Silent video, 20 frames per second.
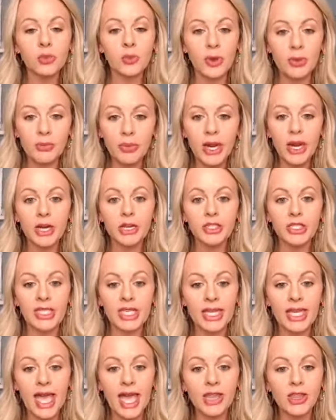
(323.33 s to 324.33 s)
when paired
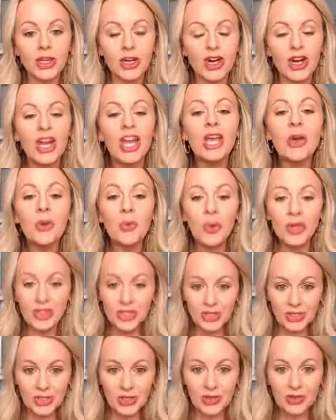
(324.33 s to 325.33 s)
together with
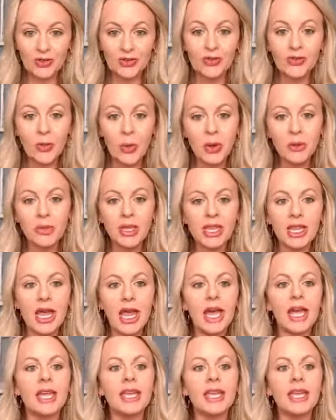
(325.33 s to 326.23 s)
a certain formula,